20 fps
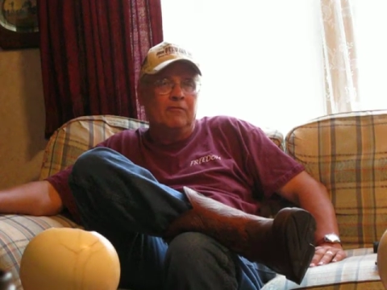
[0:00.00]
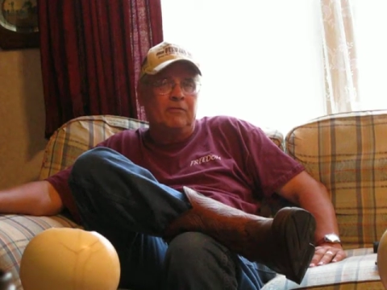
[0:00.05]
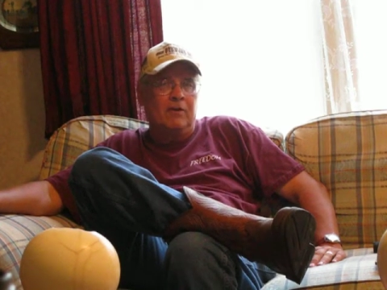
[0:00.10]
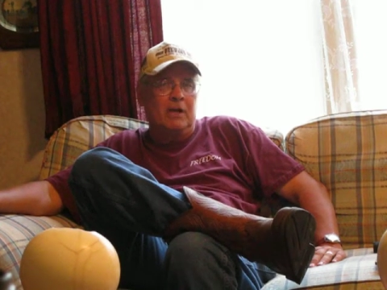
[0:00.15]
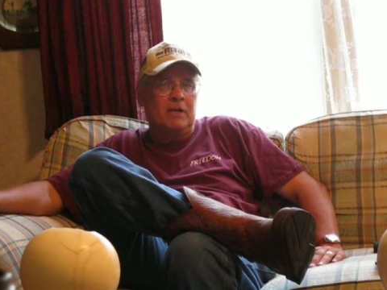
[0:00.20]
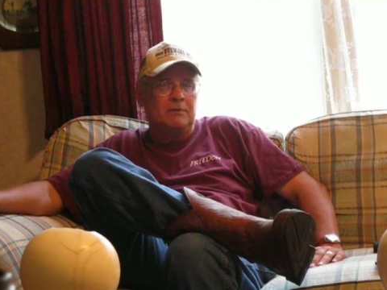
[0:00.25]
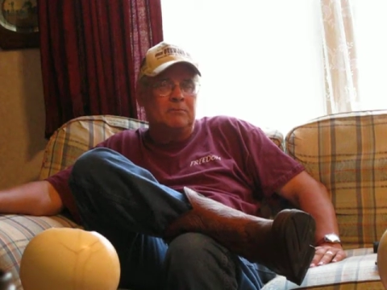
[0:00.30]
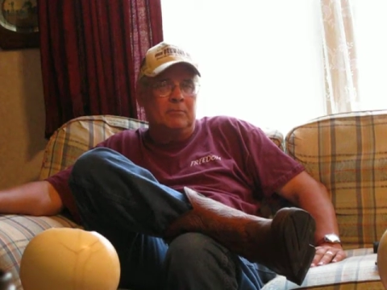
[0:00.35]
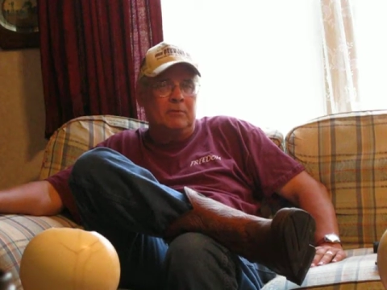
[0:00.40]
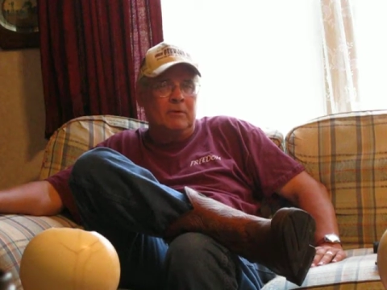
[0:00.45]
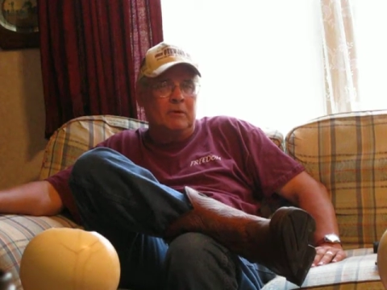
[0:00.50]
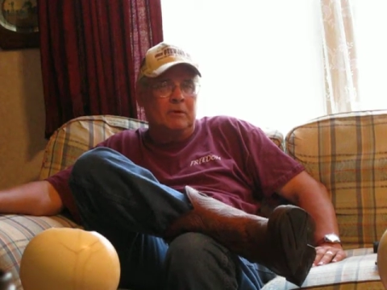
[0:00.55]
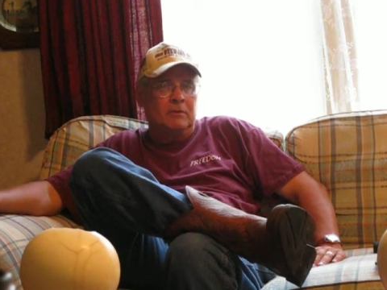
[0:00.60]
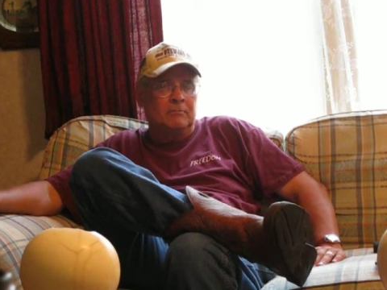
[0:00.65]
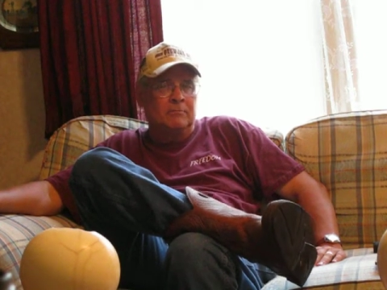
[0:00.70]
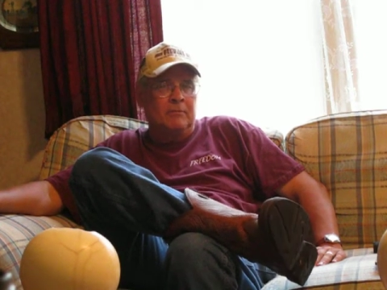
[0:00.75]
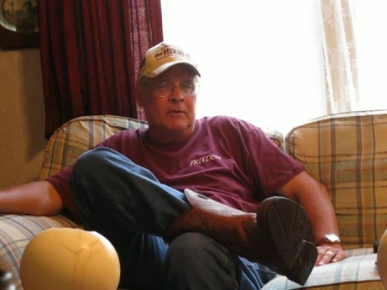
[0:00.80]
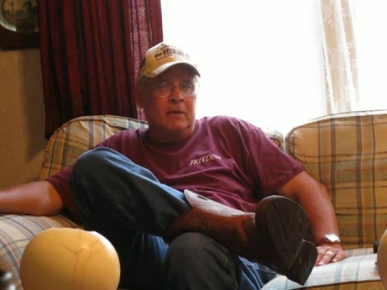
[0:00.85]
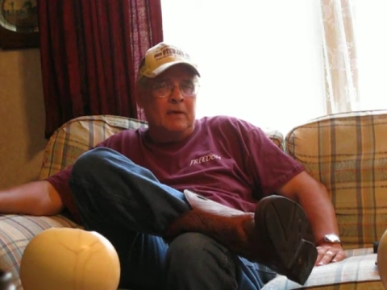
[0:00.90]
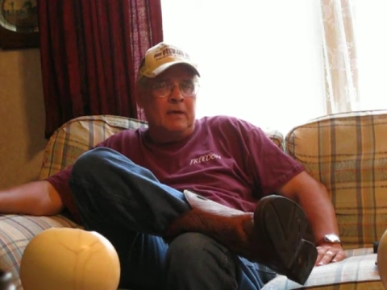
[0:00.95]
Facebook
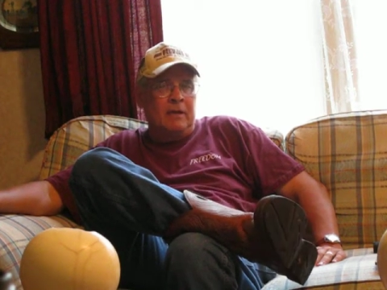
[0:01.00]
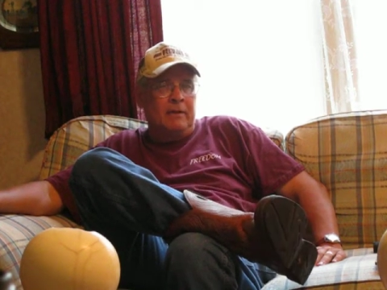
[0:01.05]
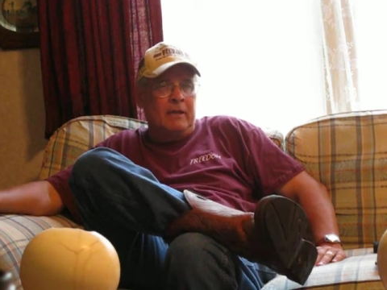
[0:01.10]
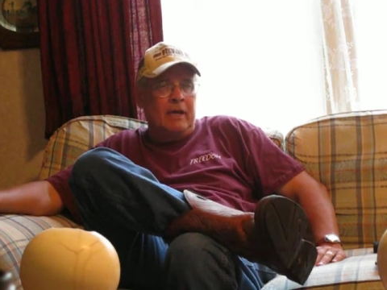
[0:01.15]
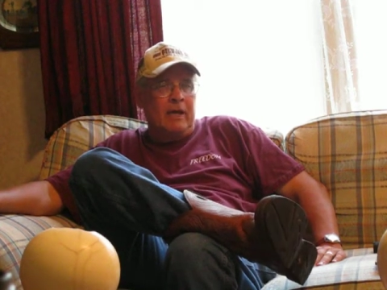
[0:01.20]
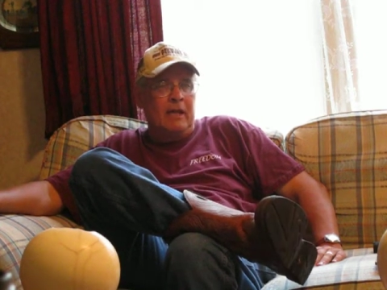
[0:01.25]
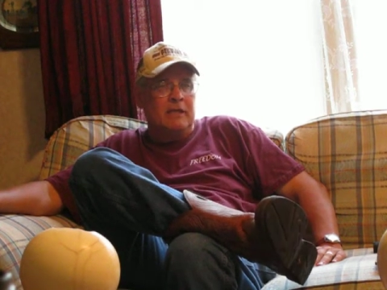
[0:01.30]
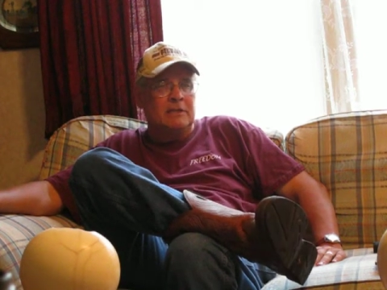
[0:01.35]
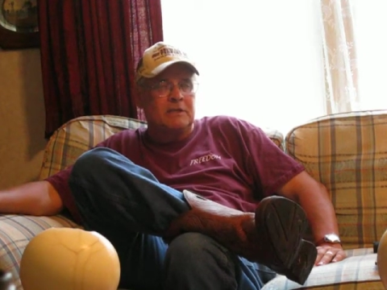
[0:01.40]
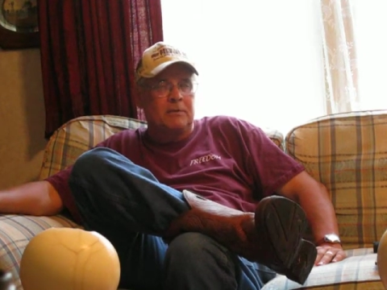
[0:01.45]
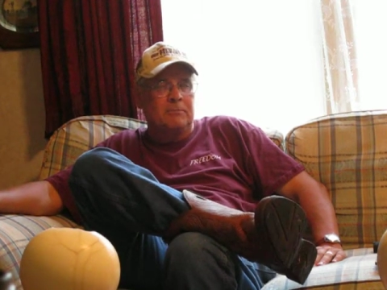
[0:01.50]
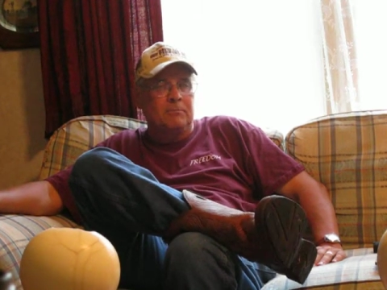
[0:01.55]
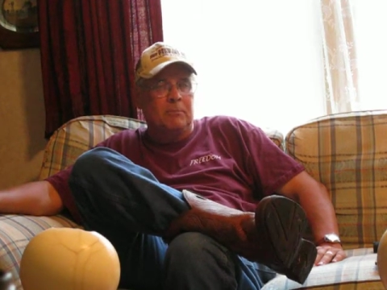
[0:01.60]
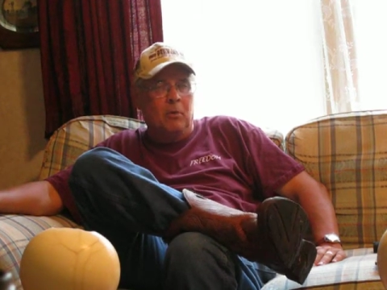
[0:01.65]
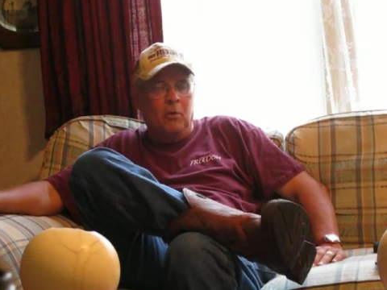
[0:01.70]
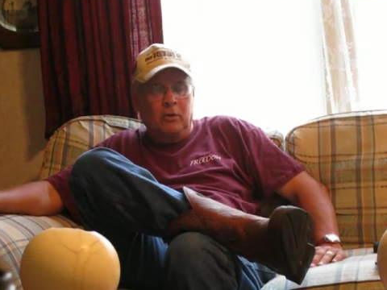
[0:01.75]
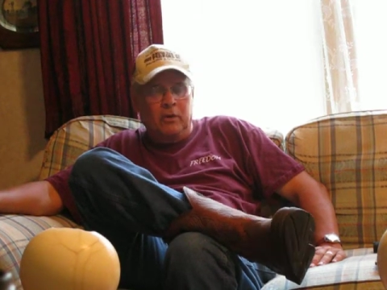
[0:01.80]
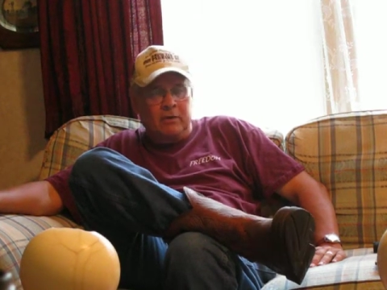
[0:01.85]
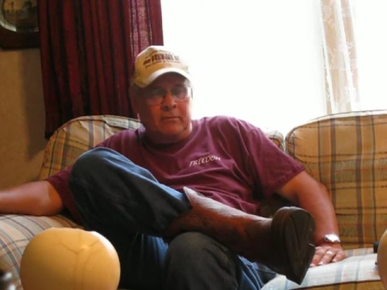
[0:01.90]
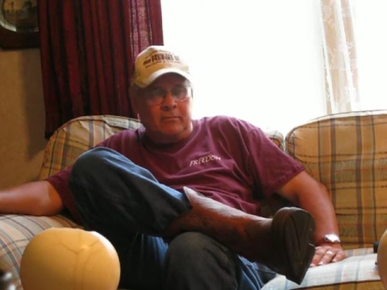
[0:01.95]
that has
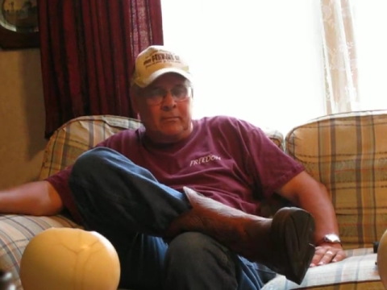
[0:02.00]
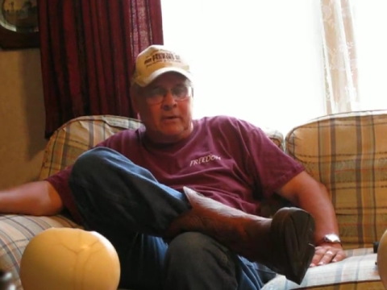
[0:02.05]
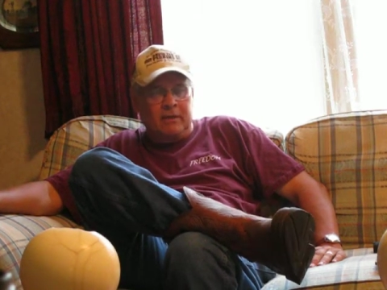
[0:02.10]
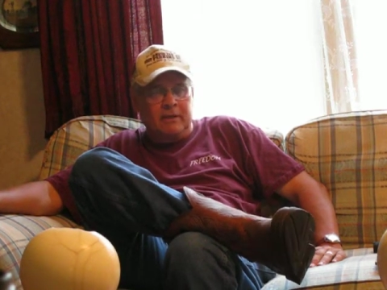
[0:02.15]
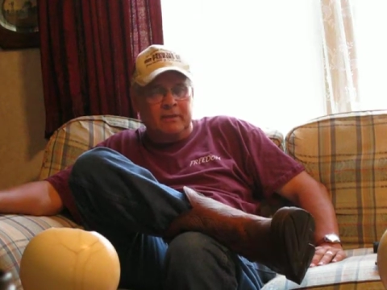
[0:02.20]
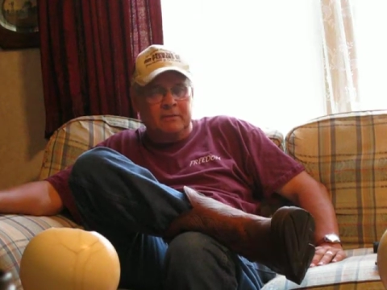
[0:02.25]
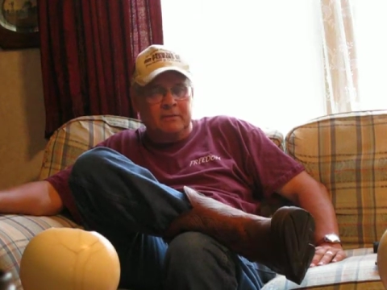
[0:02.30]
supported me